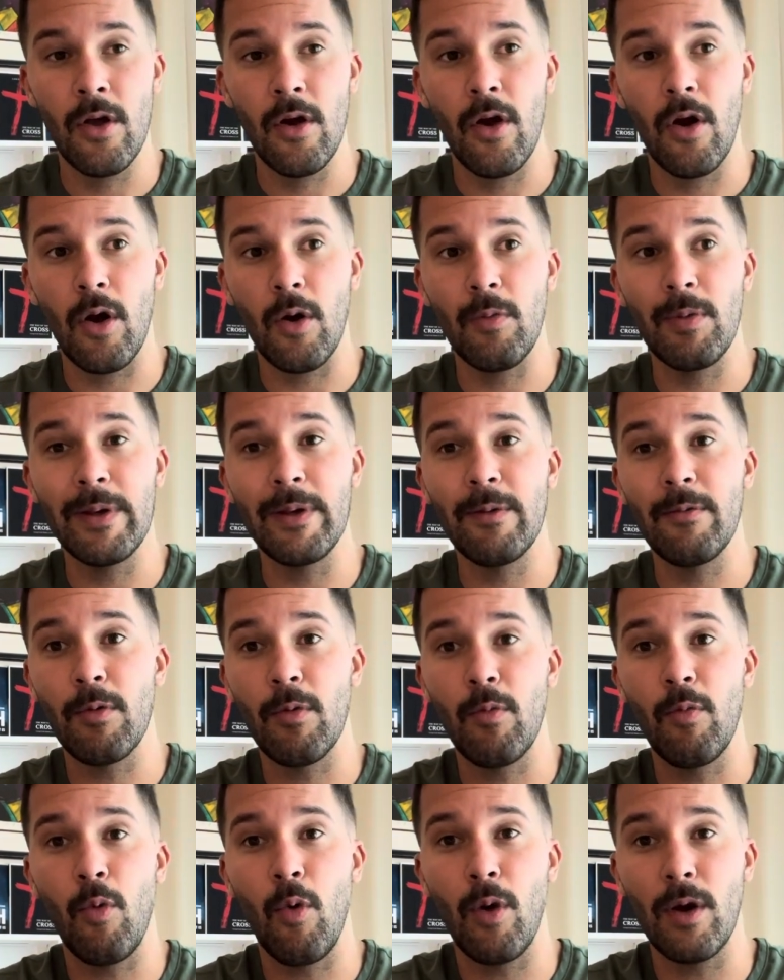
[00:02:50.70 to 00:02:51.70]
or we
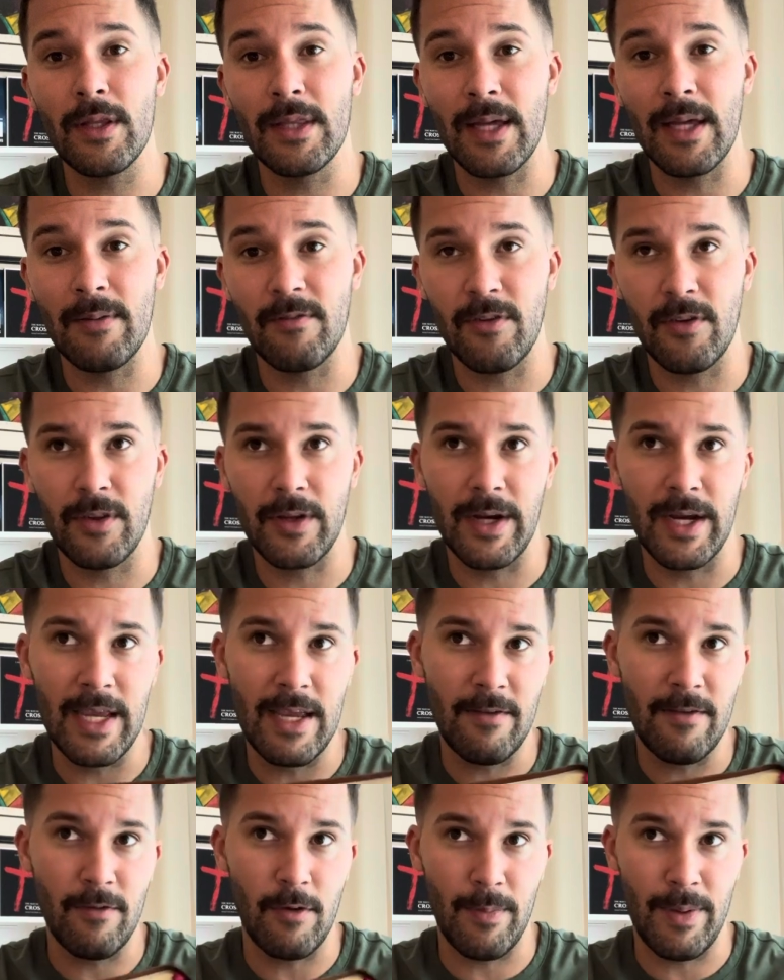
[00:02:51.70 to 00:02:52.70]
reward them for their
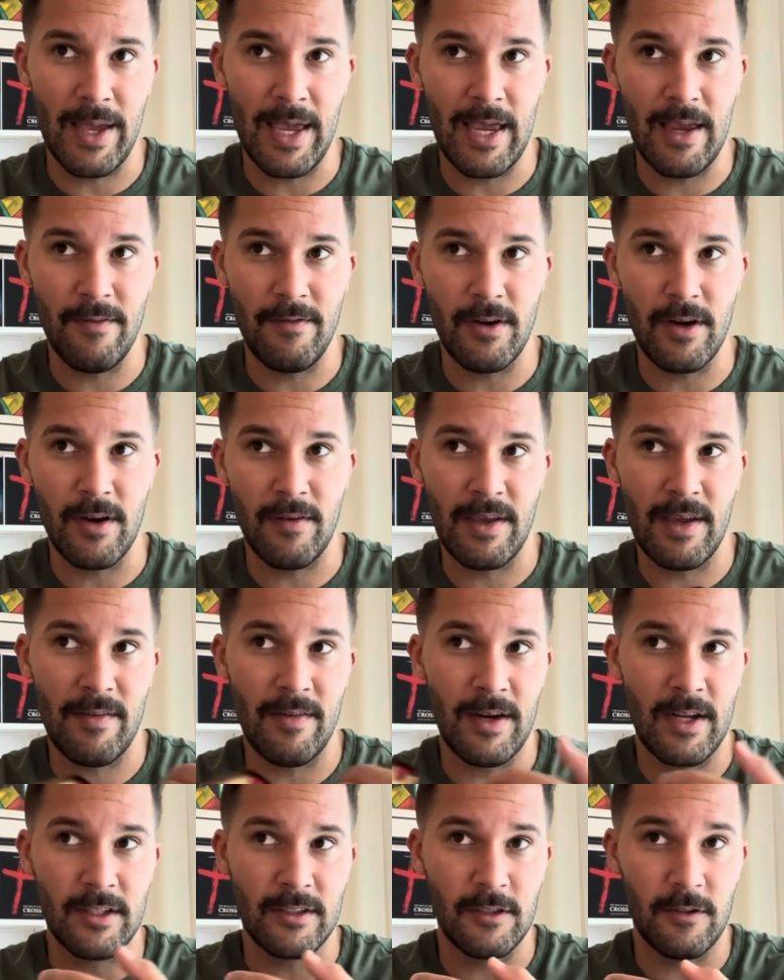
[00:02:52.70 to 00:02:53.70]
evil behavior of giving
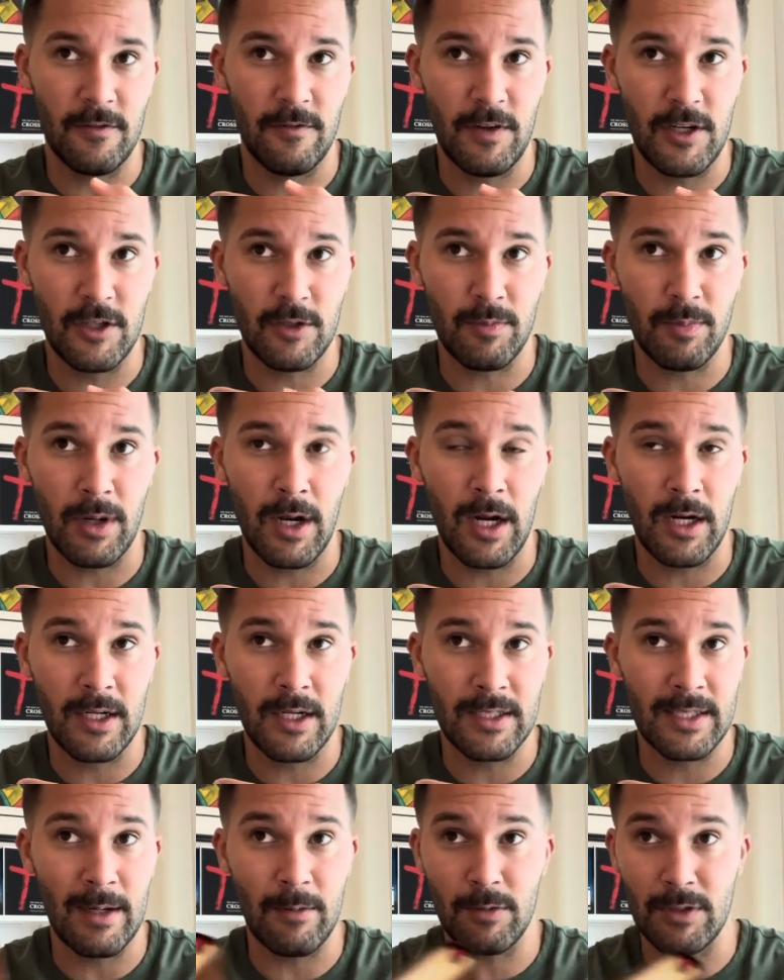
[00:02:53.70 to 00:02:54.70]
us a finished product
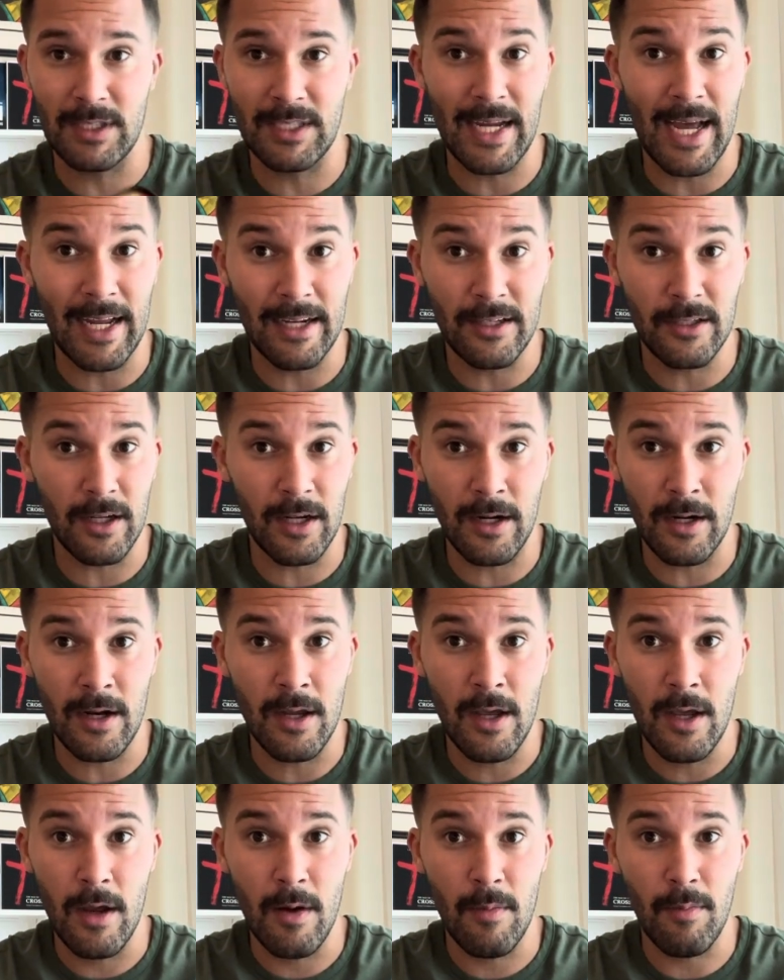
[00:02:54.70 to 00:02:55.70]
that was not done
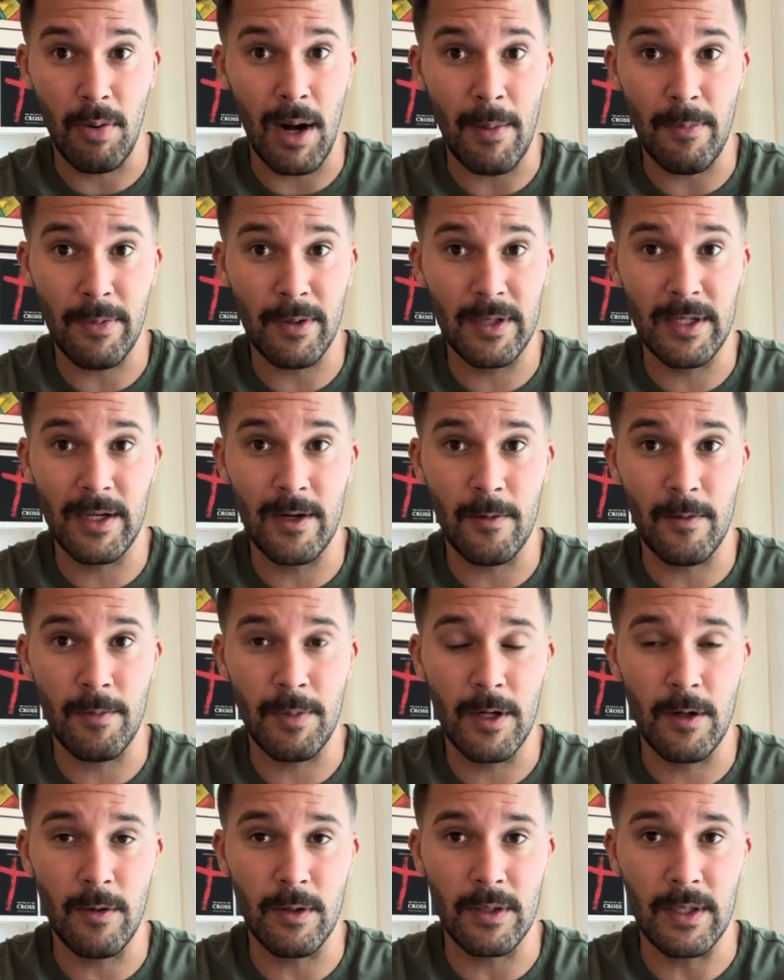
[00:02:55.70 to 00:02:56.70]
properly or
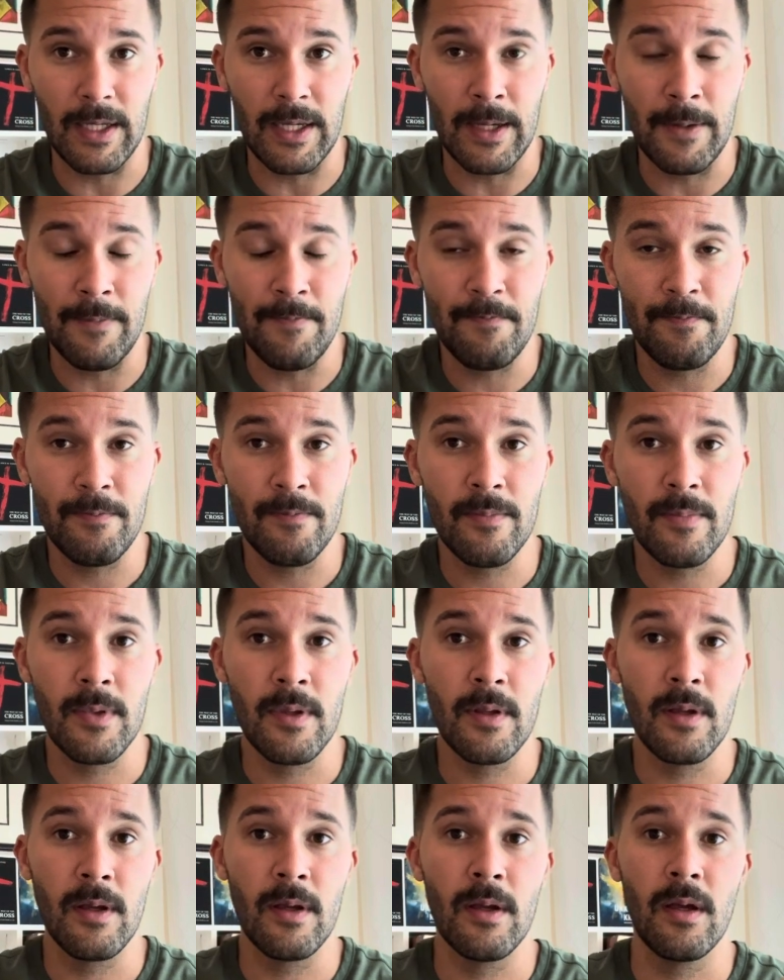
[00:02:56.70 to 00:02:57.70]
purely
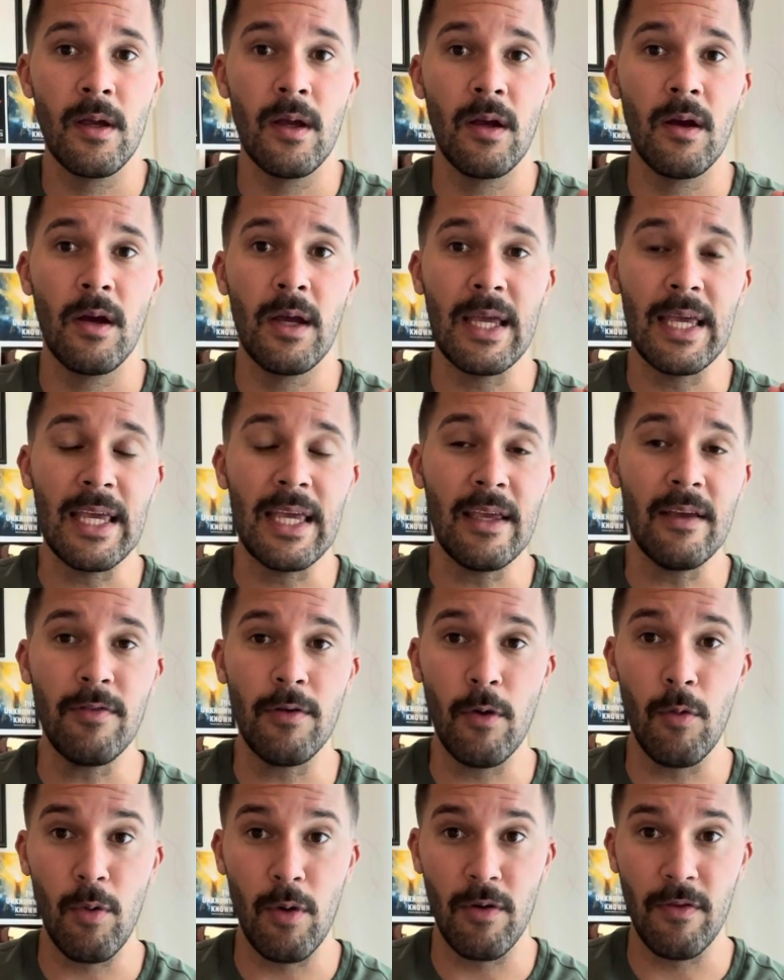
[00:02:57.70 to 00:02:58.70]

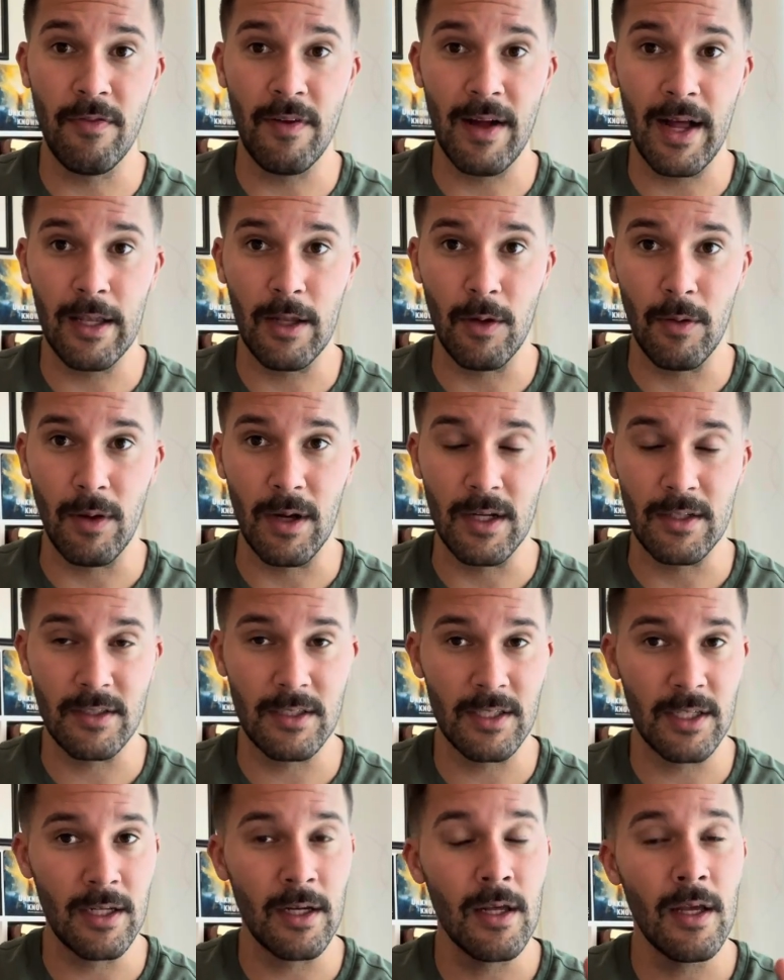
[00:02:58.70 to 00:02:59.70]
evil will follow us
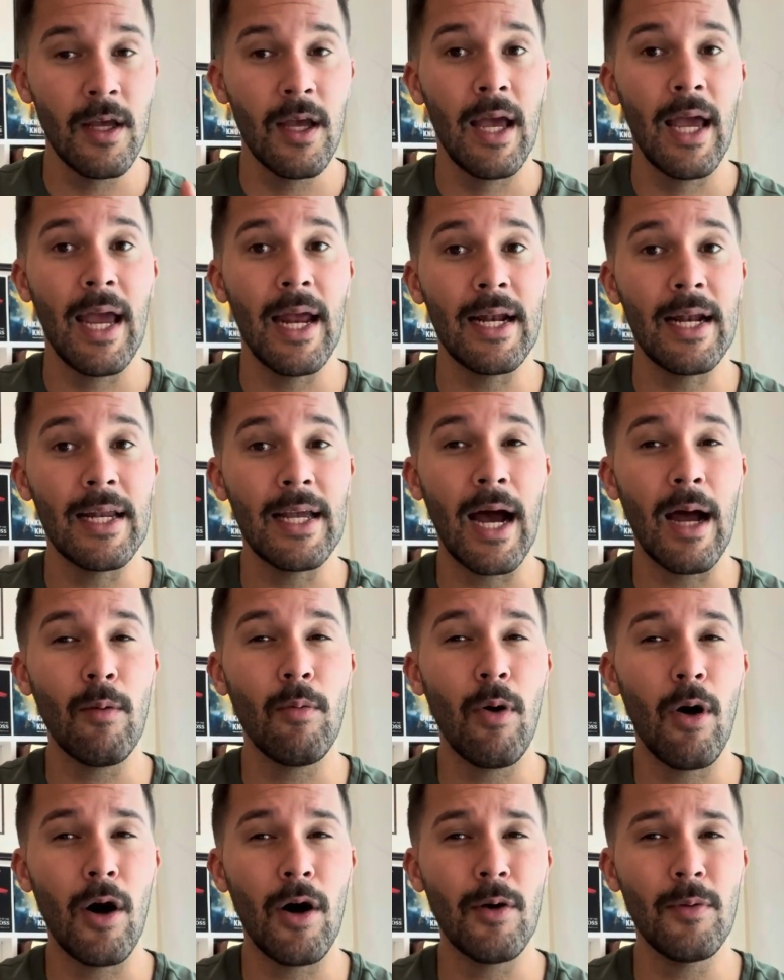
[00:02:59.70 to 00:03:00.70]
and and God will
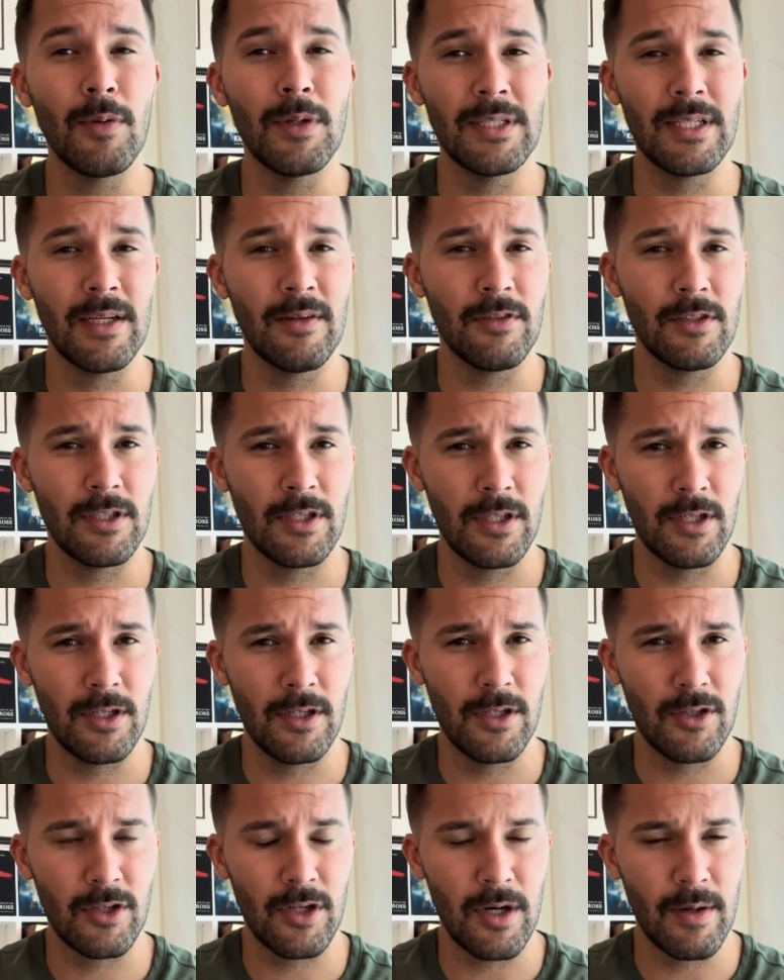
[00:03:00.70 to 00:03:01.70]
always give us the
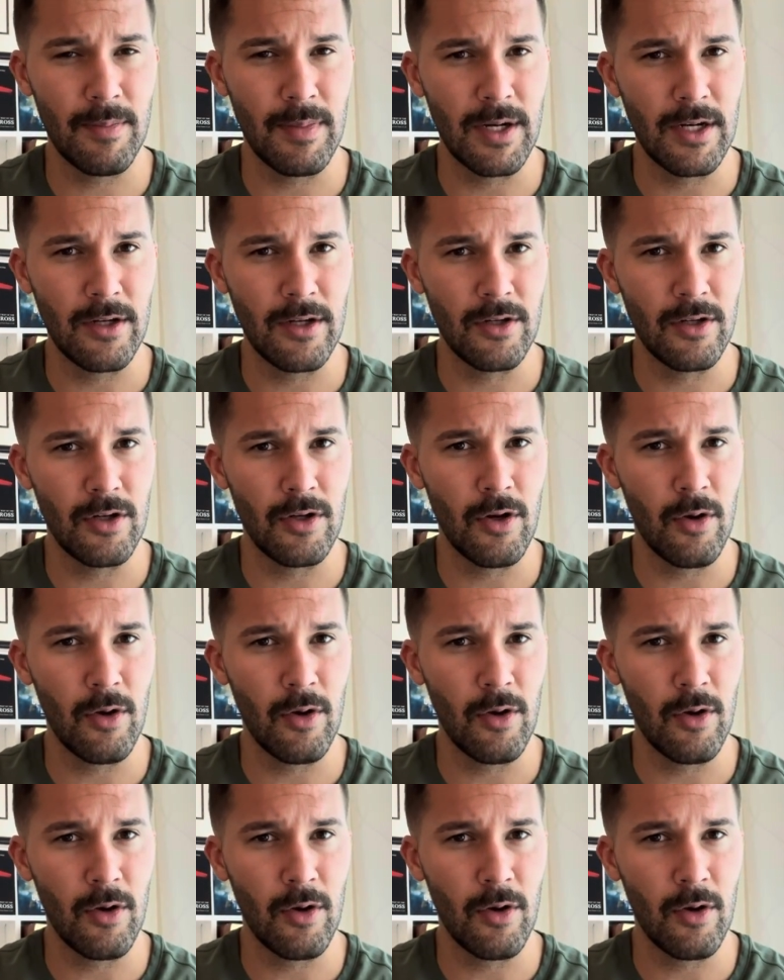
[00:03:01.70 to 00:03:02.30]
discernment to know